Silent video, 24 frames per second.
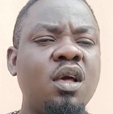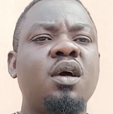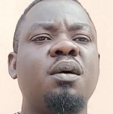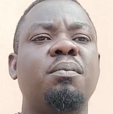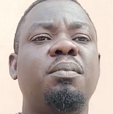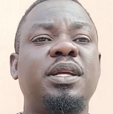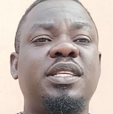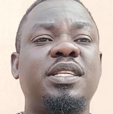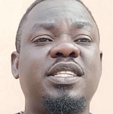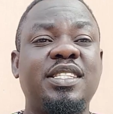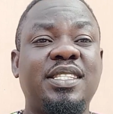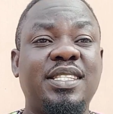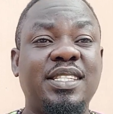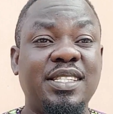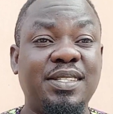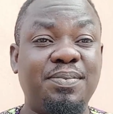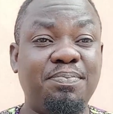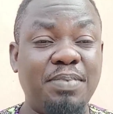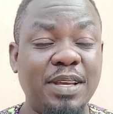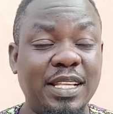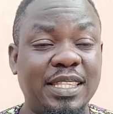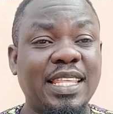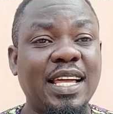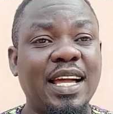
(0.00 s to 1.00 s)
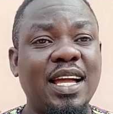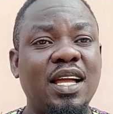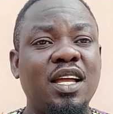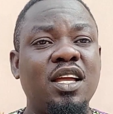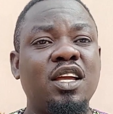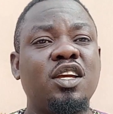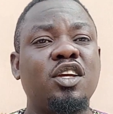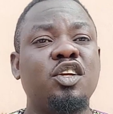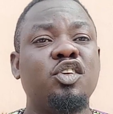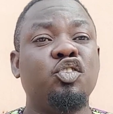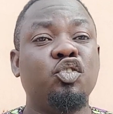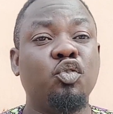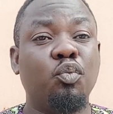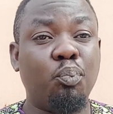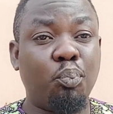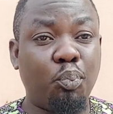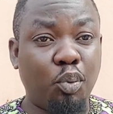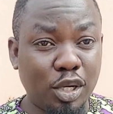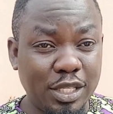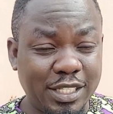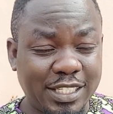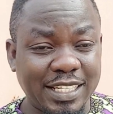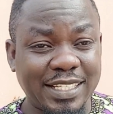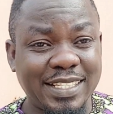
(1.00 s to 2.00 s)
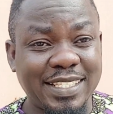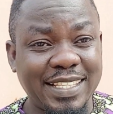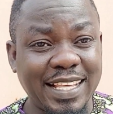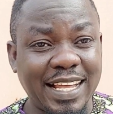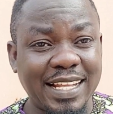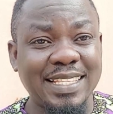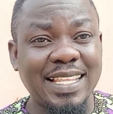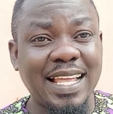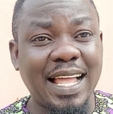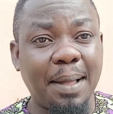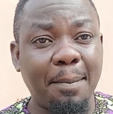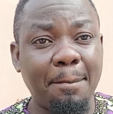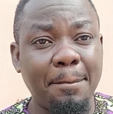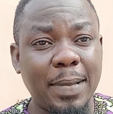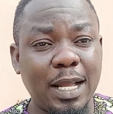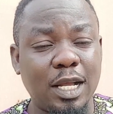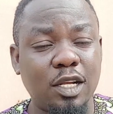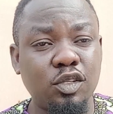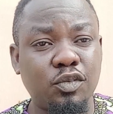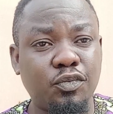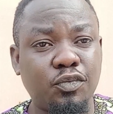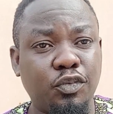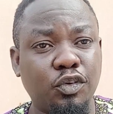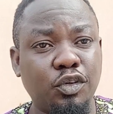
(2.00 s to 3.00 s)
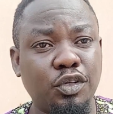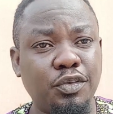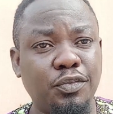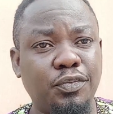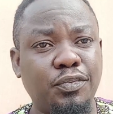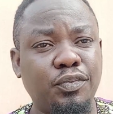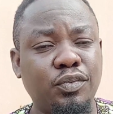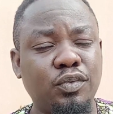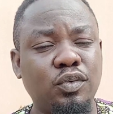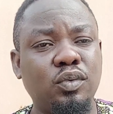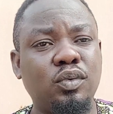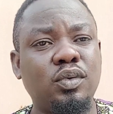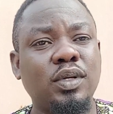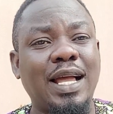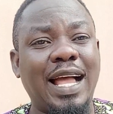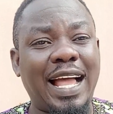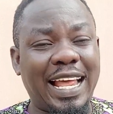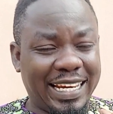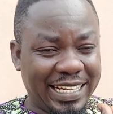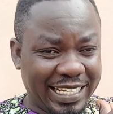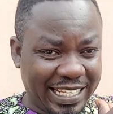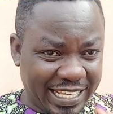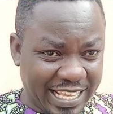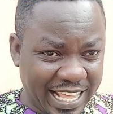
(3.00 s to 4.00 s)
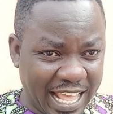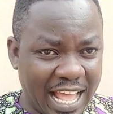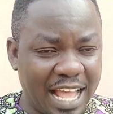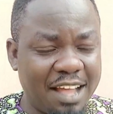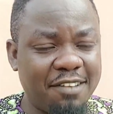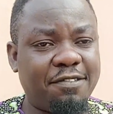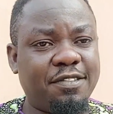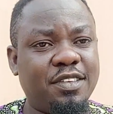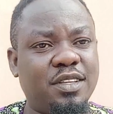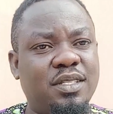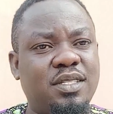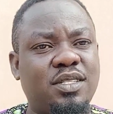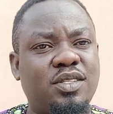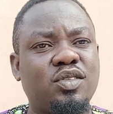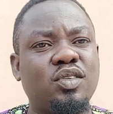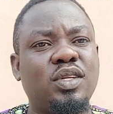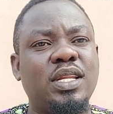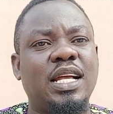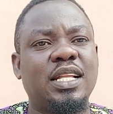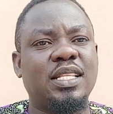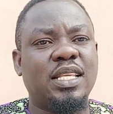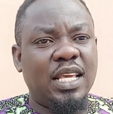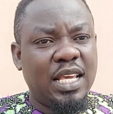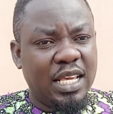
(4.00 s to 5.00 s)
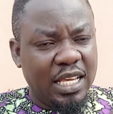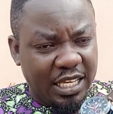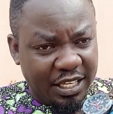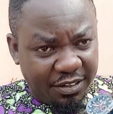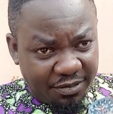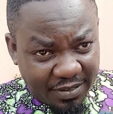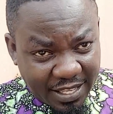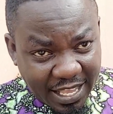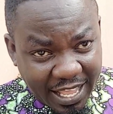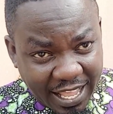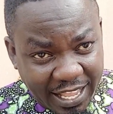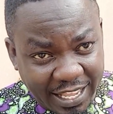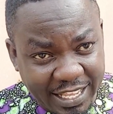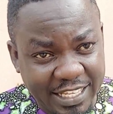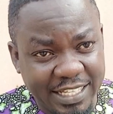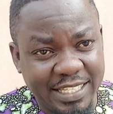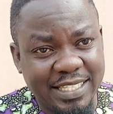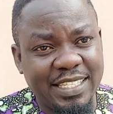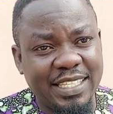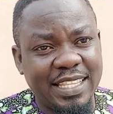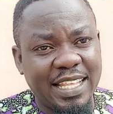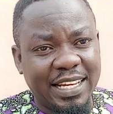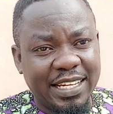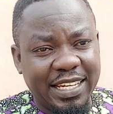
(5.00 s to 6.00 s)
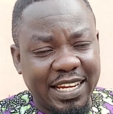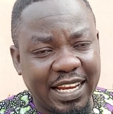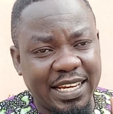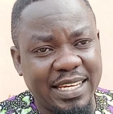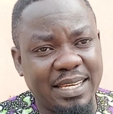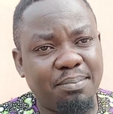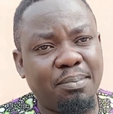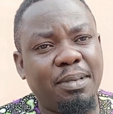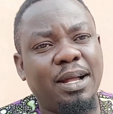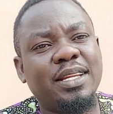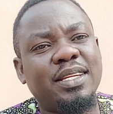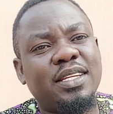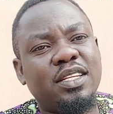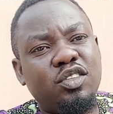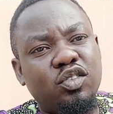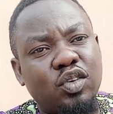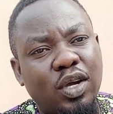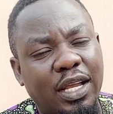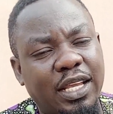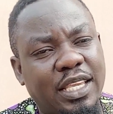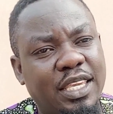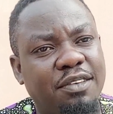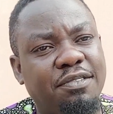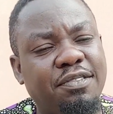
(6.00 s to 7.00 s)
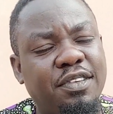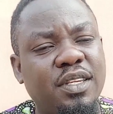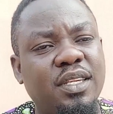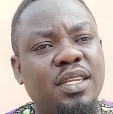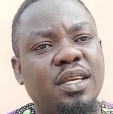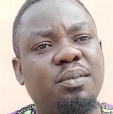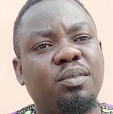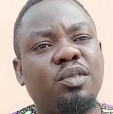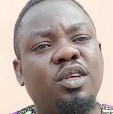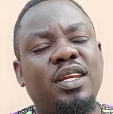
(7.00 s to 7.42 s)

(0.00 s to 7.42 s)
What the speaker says: But it is better you budget that amount for the food and carve it, so that if they are eating and they are demanding, you are giving them.